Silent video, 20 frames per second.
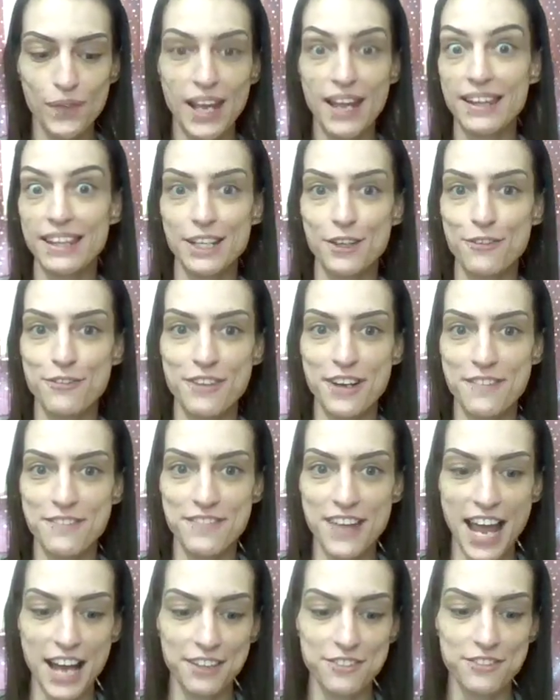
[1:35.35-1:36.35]
little fun
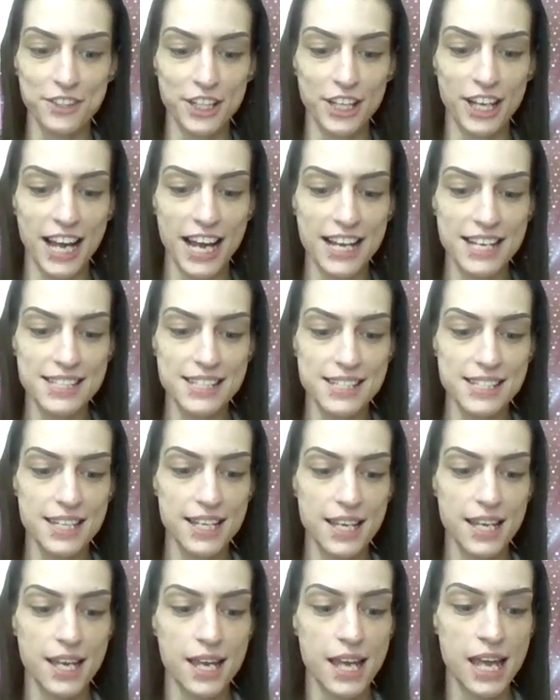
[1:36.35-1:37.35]
fact for you
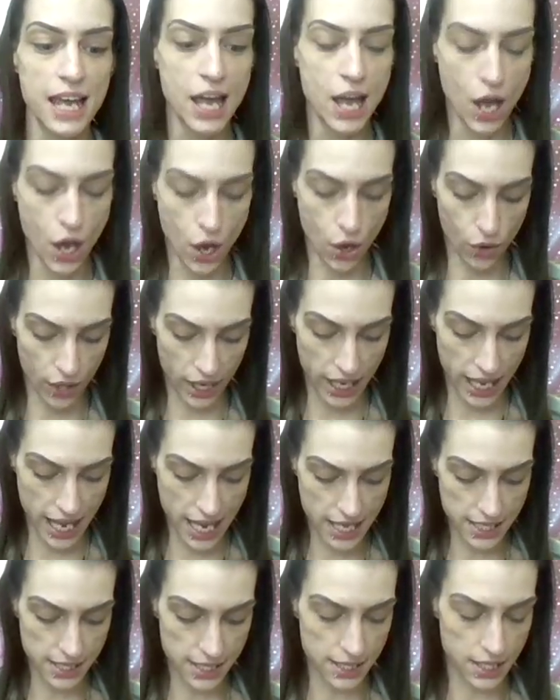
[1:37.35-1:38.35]
guys.
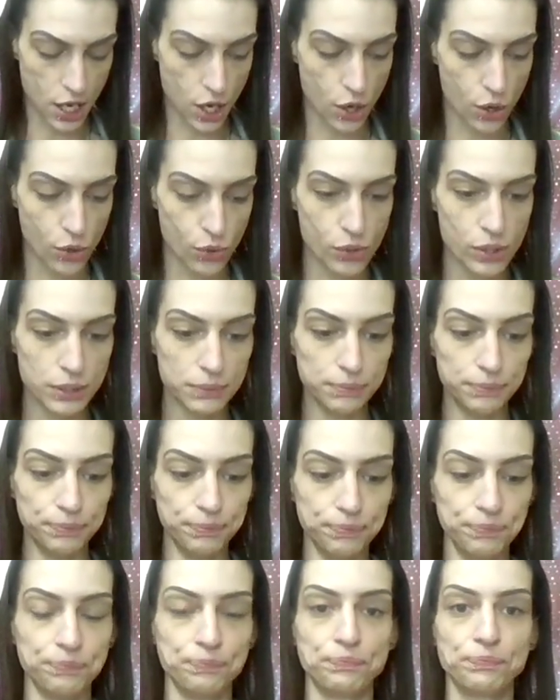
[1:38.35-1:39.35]
Okay,
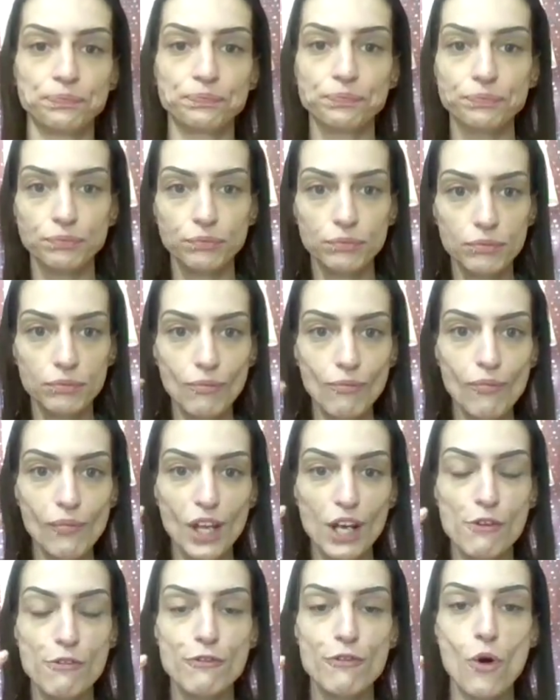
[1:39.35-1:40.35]
so
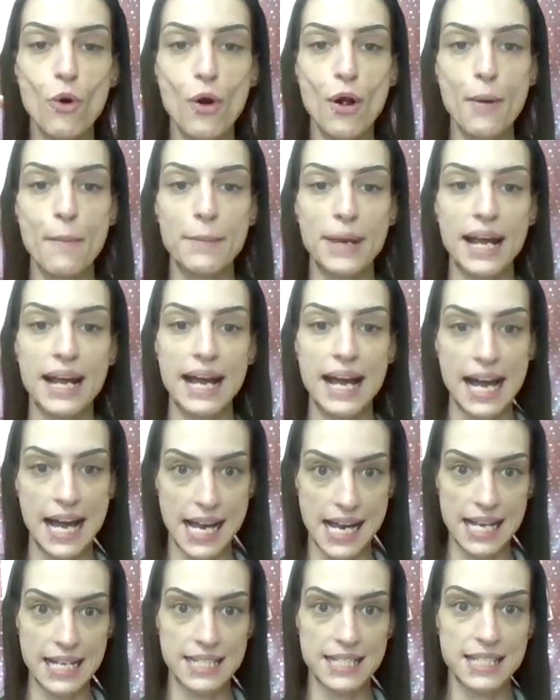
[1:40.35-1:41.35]
for my
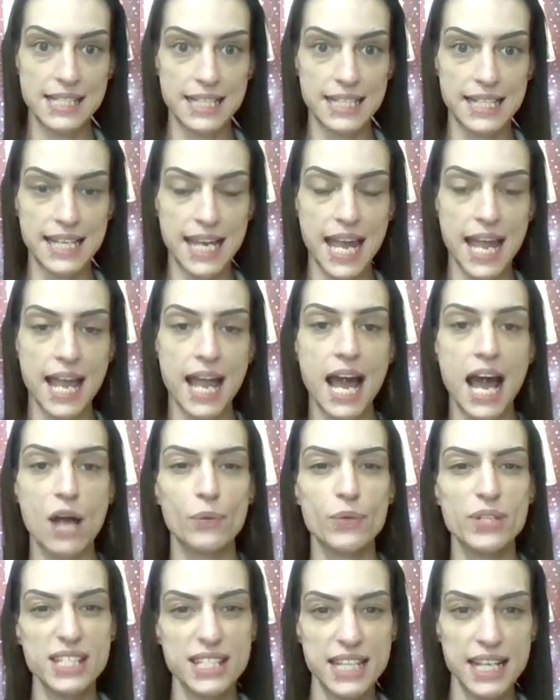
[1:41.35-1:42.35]
eyes today,
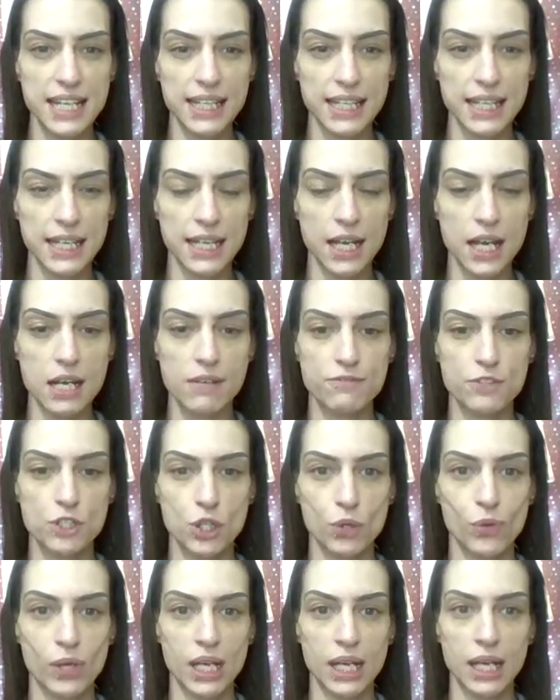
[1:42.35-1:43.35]
I was thinking of
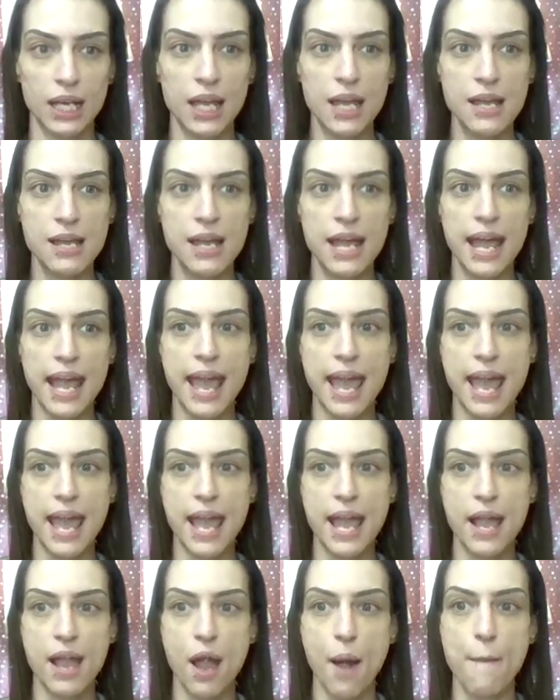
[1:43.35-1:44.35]
doing
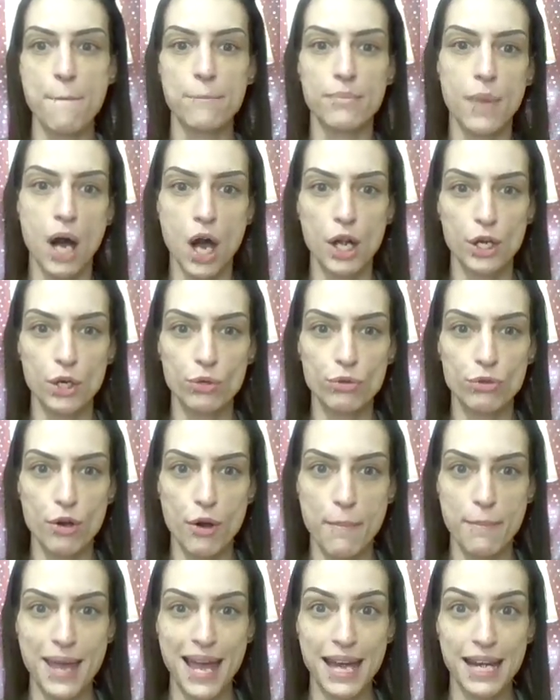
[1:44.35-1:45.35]
a
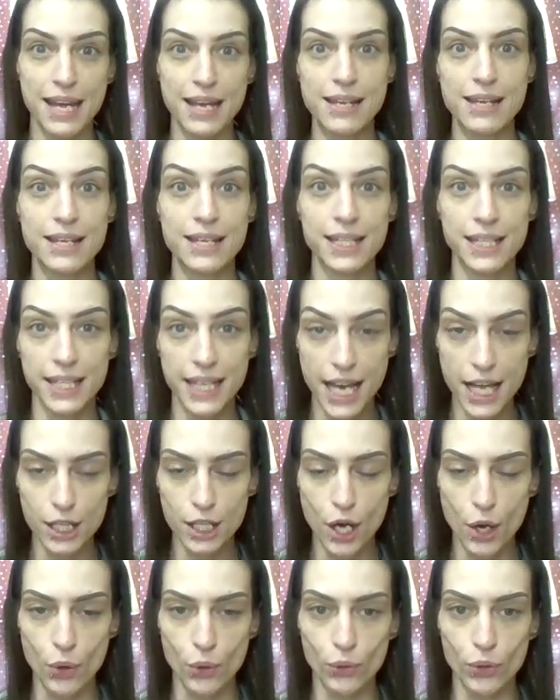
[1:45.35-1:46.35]
monochromatic
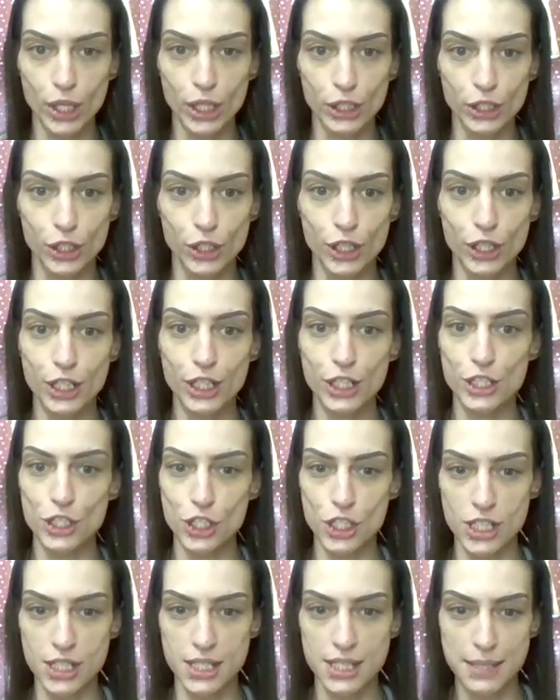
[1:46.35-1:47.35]
yellow look
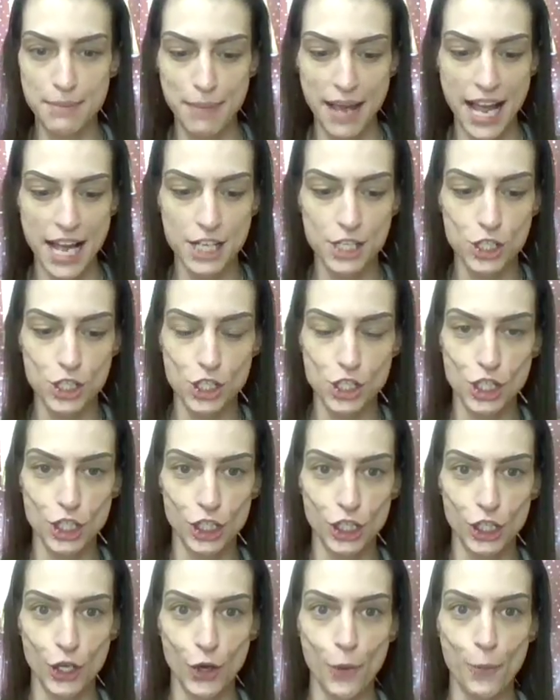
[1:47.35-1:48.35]
just to match,
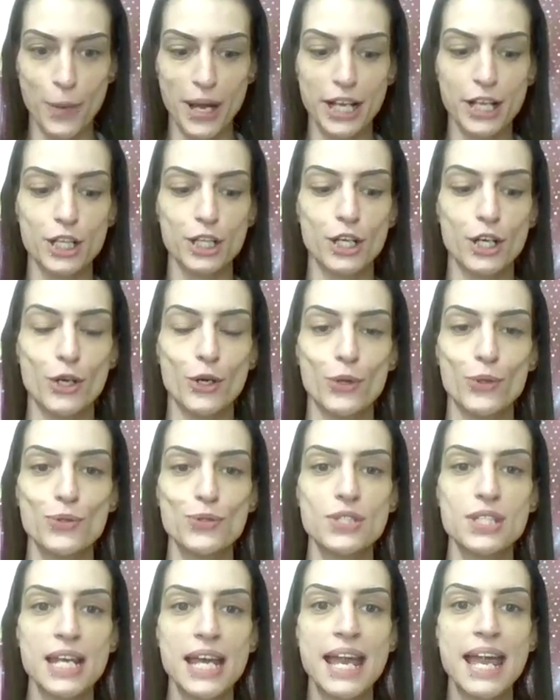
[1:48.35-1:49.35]
my
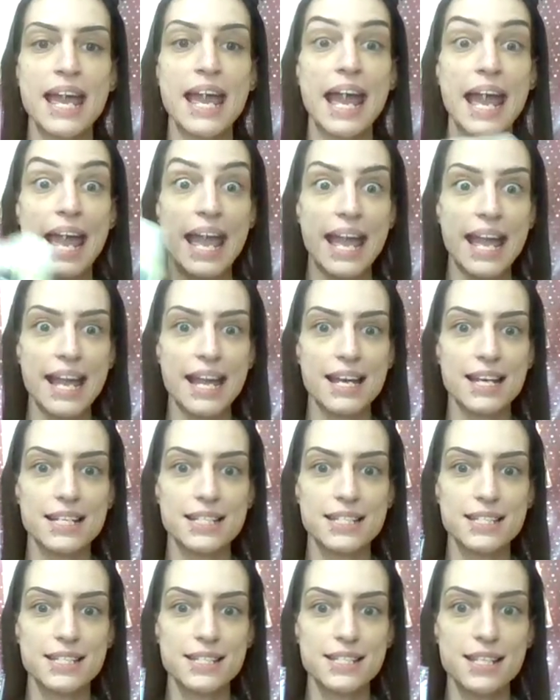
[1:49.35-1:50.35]
clothes.
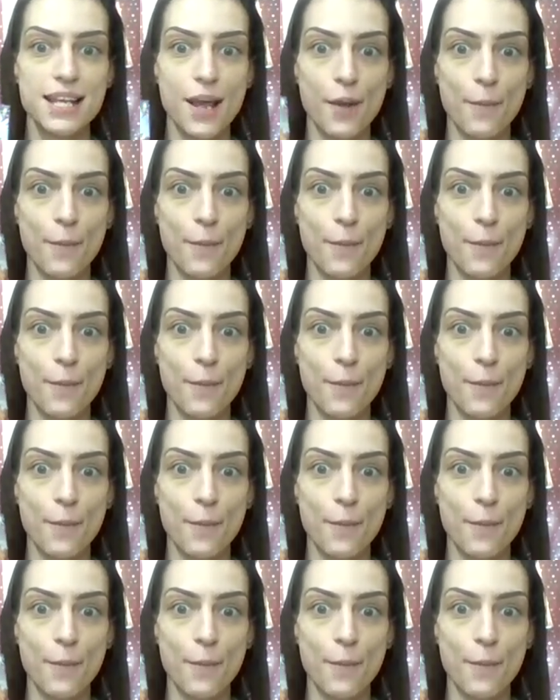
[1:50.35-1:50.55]
And